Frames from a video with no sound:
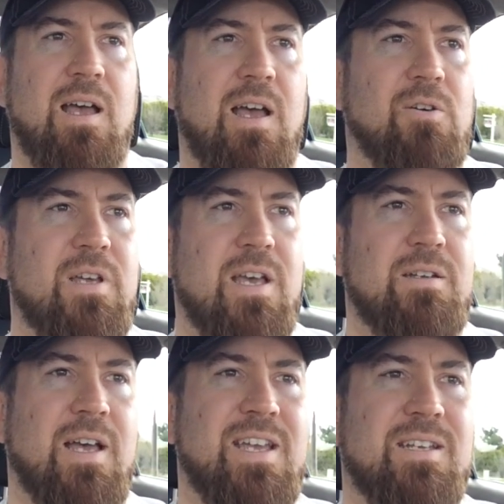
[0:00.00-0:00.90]
I only
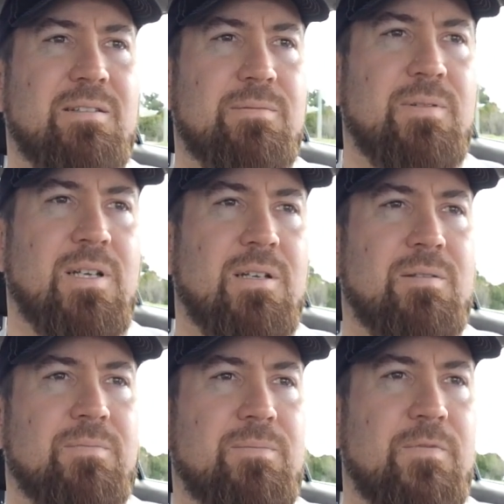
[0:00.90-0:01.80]
had I had a
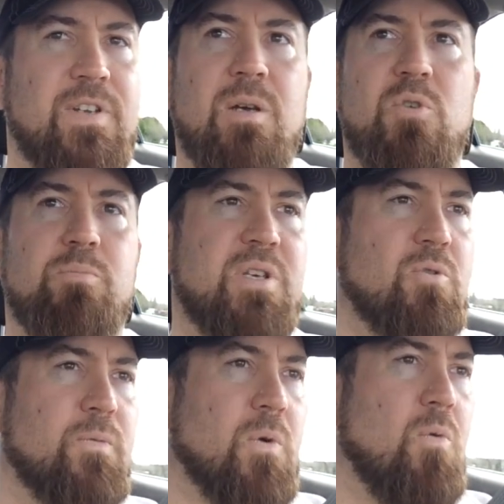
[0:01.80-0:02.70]
uh, VW
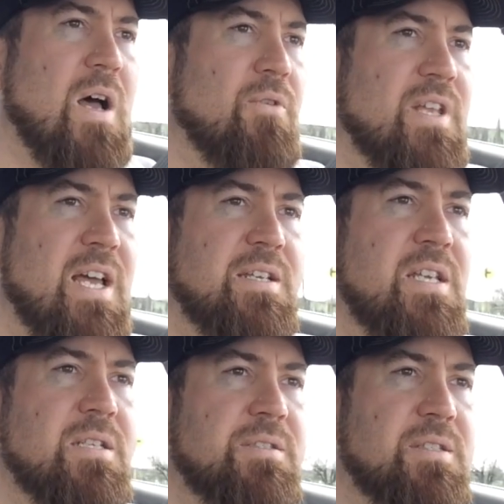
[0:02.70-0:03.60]
Beetle for a while that had
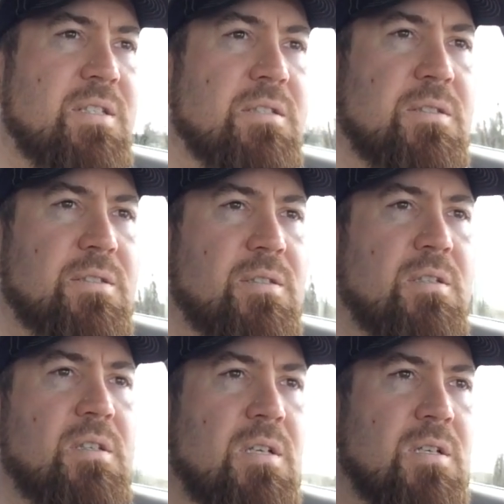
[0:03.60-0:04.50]
heated seats.
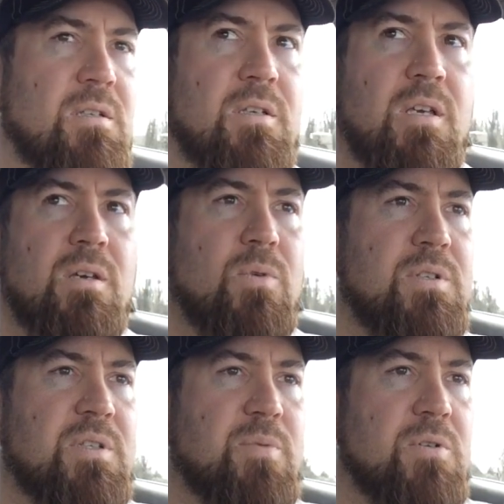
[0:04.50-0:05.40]
Okay,
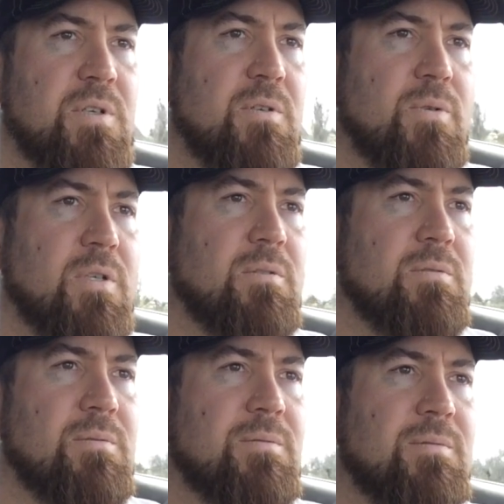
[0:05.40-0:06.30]
what is this person doing?
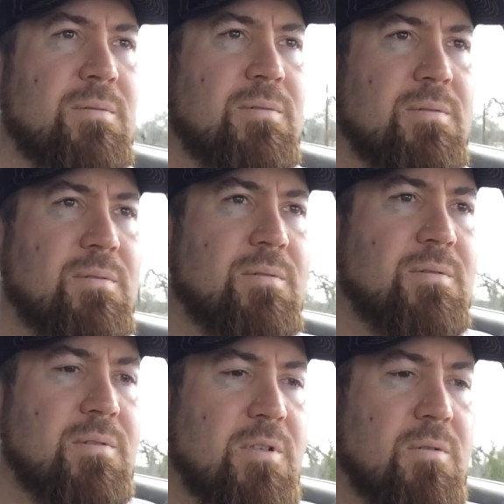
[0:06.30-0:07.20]

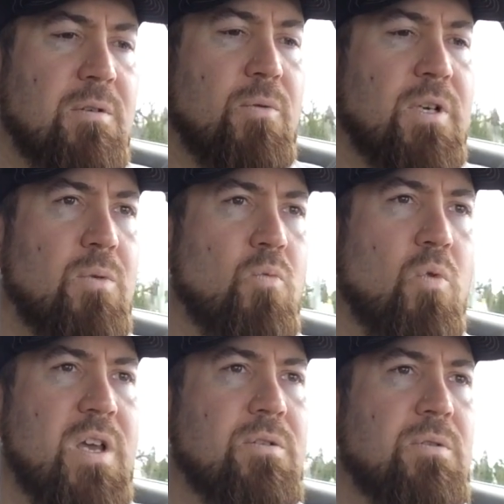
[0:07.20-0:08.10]
They're
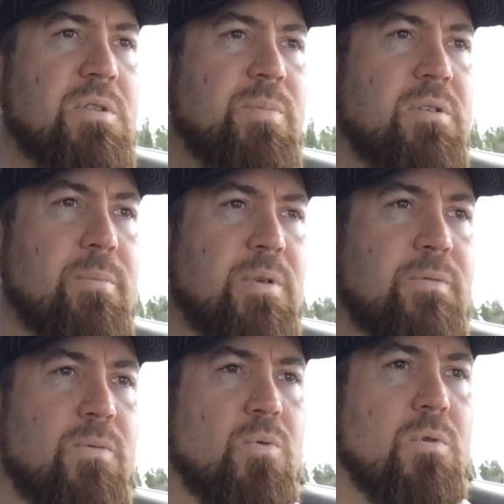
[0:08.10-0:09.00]
going way under the speed limit
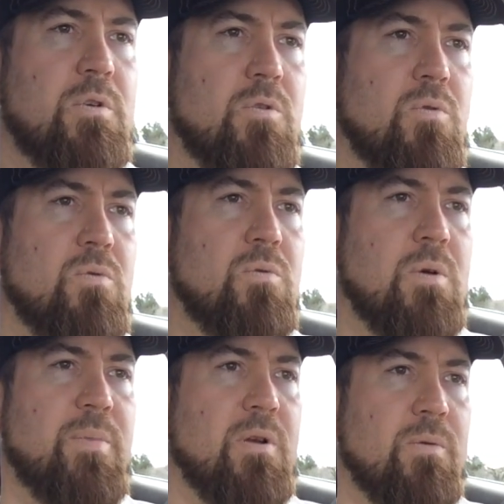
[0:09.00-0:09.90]
for
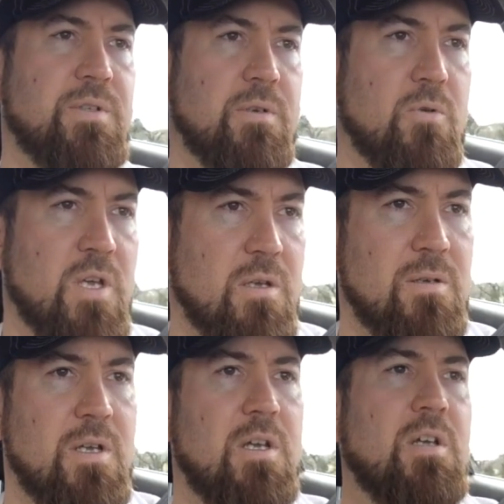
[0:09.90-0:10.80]
no apparent reason. Okay,
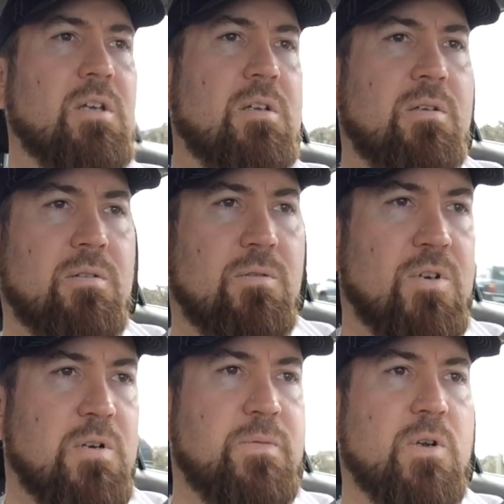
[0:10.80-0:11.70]
I'm
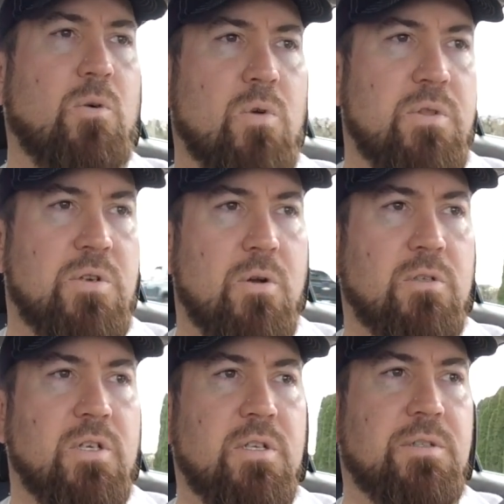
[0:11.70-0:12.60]
trying to figure out where the
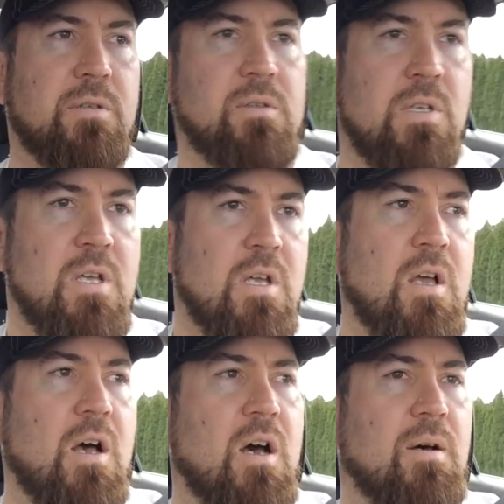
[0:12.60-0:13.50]
turning lane is.
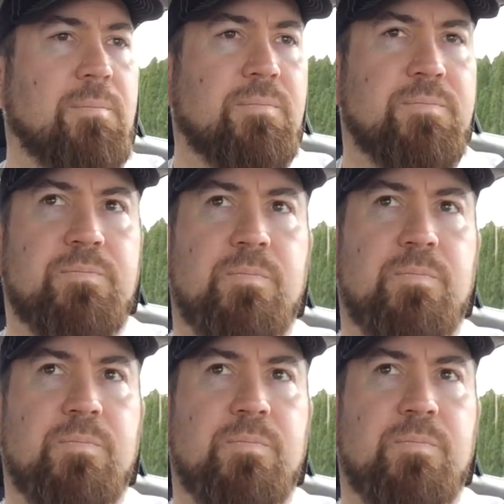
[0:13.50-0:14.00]
Um,